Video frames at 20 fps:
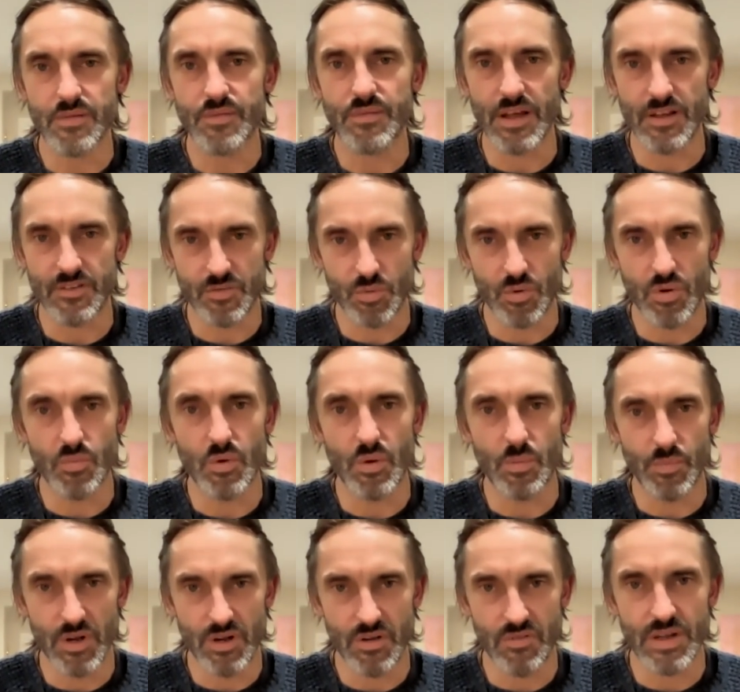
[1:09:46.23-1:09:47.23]
That's what we're
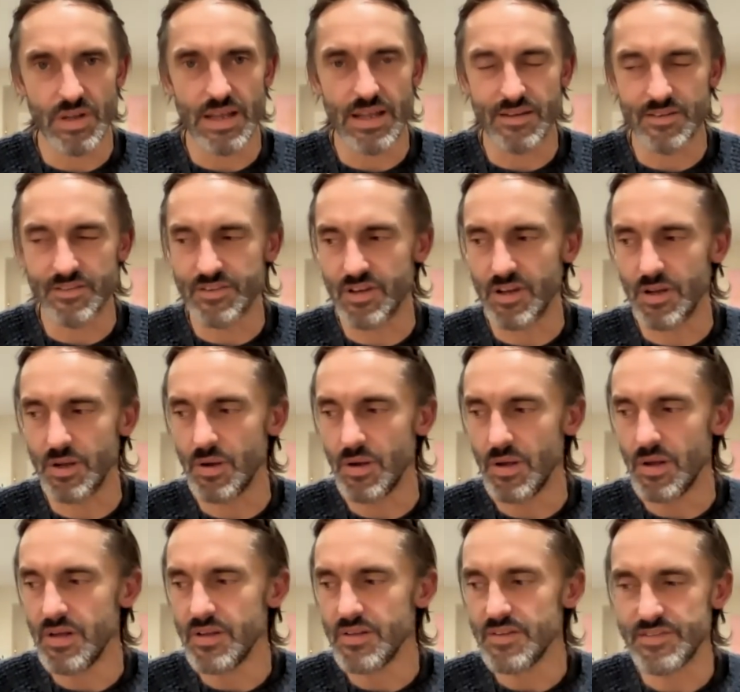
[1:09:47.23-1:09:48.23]
moving into.
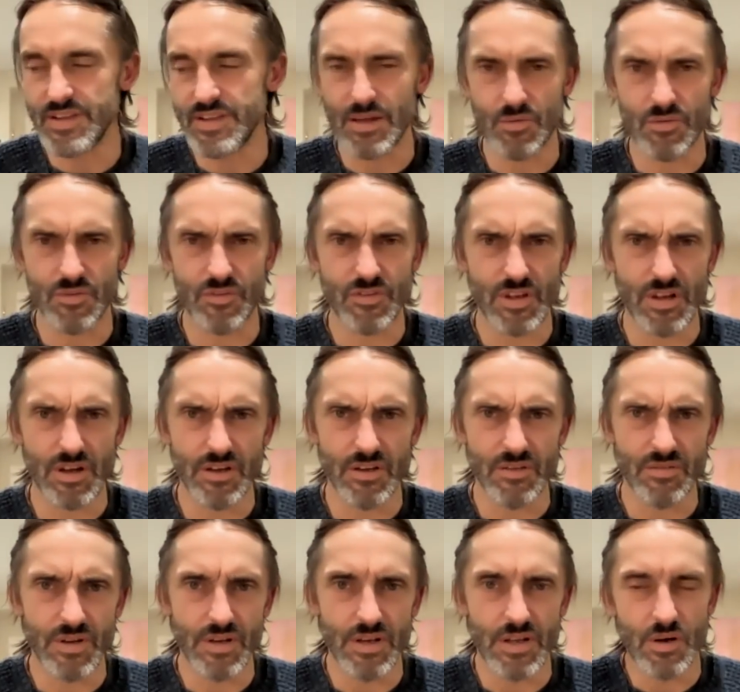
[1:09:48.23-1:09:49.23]
Sounds kind
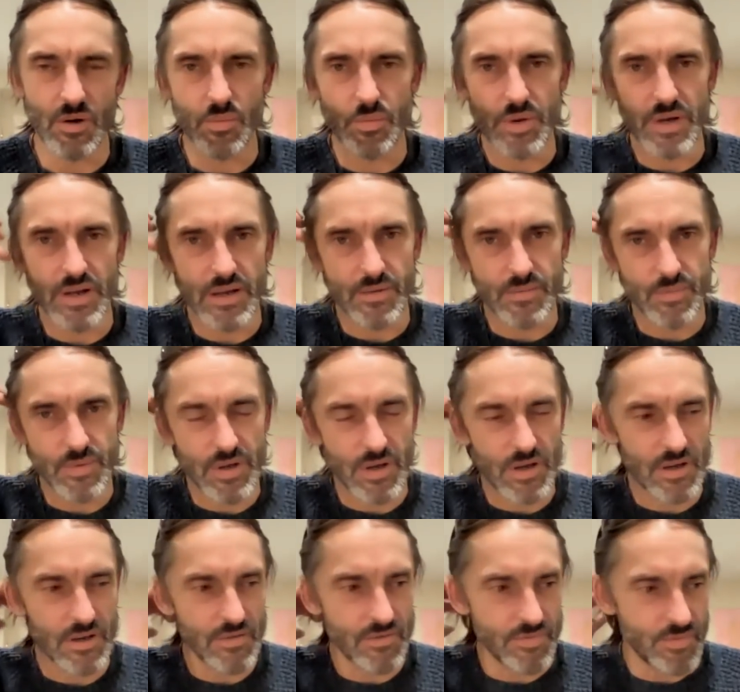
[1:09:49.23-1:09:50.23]
of a little bit
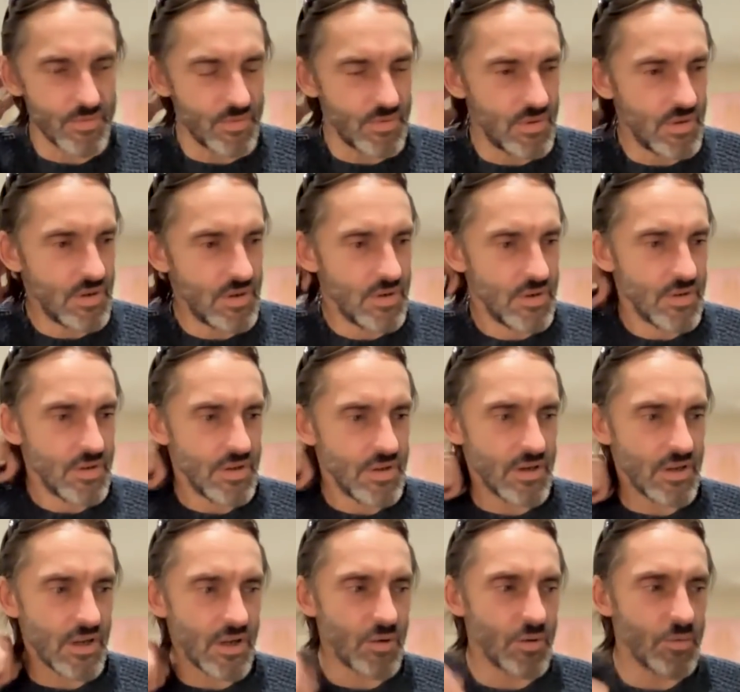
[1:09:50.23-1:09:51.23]
kind of, you
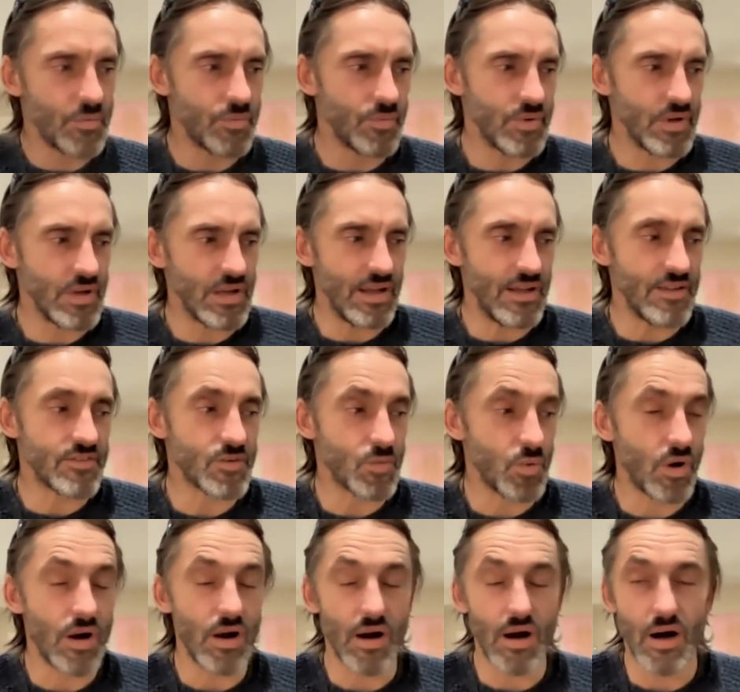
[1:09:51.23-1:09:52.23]
know, it is
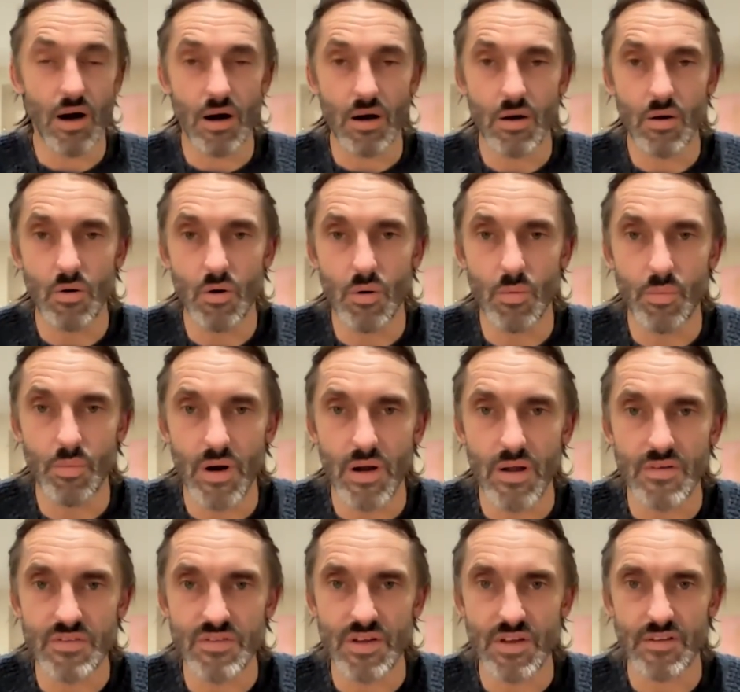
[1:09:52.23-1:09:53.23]
quite a hardcore
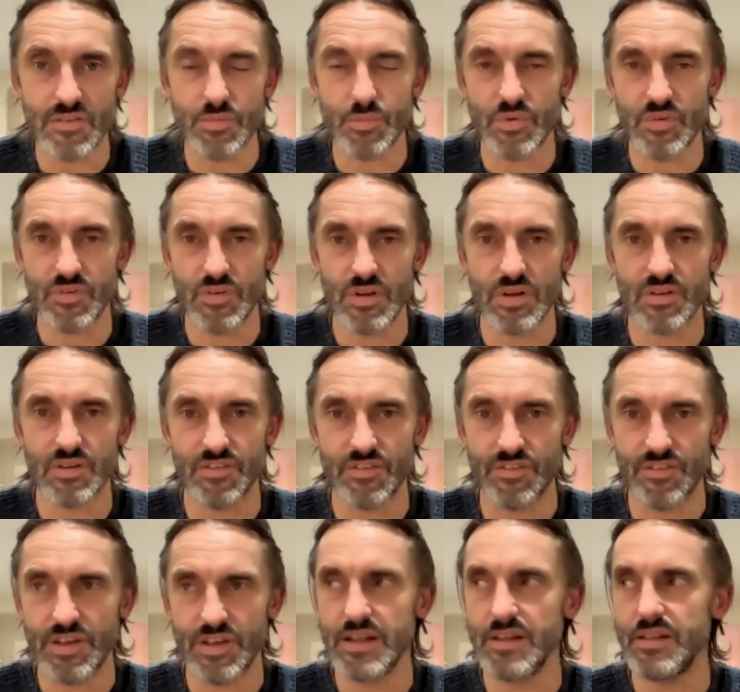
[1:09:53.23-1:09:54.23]
process because you can
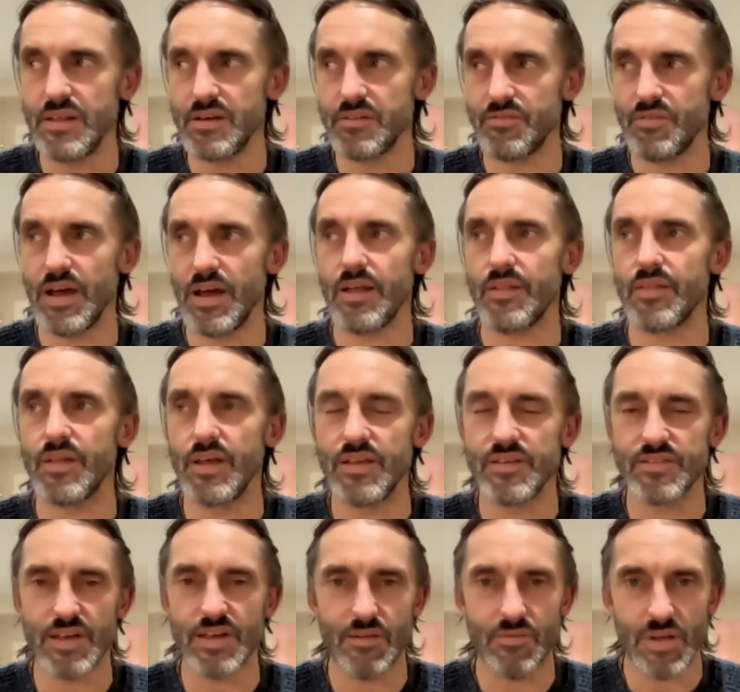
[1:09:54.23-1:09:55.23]
see the effect that
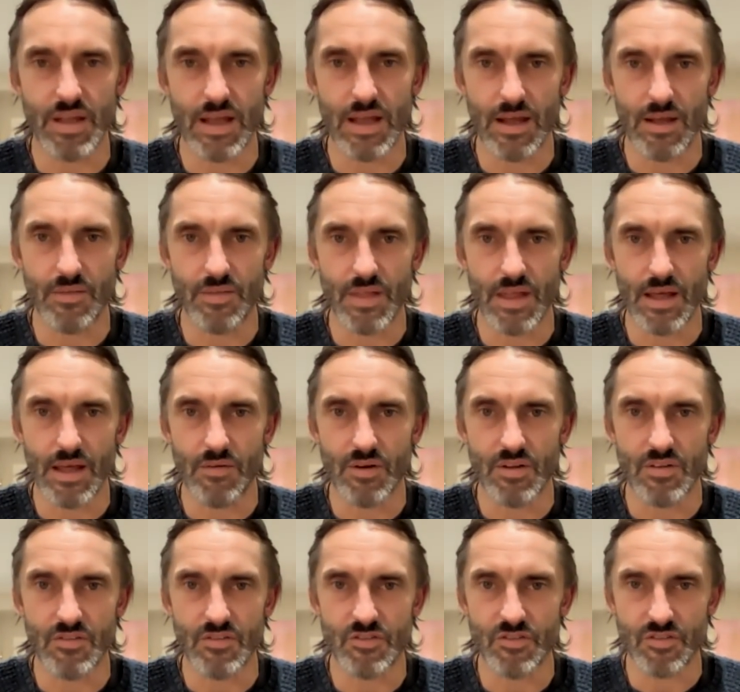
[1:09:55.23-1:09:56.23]
it's having out there.
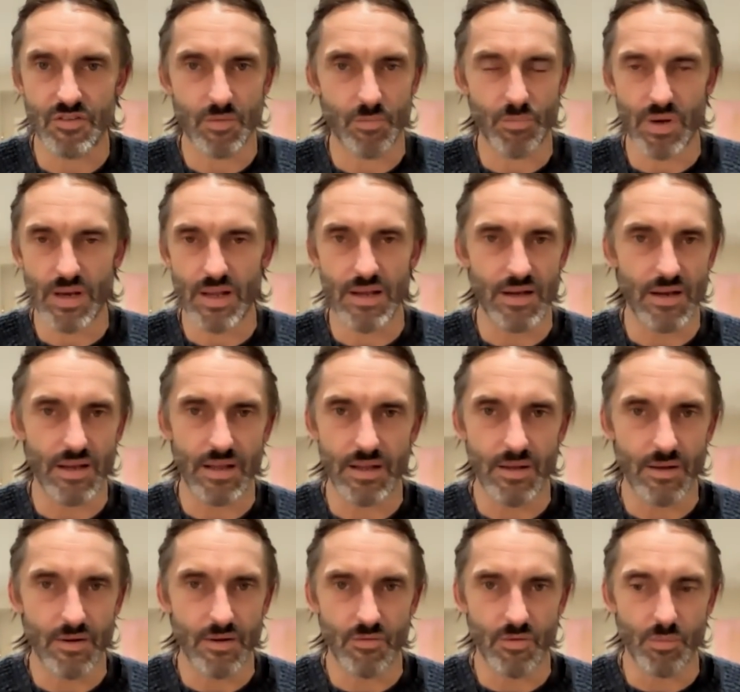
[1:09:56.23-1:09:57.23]
It's just completely
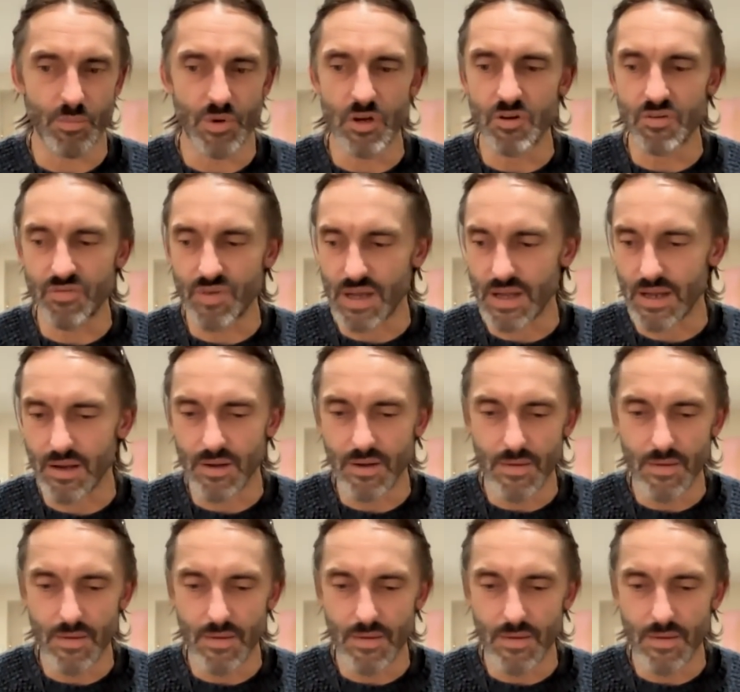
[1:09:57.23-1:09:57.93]
removing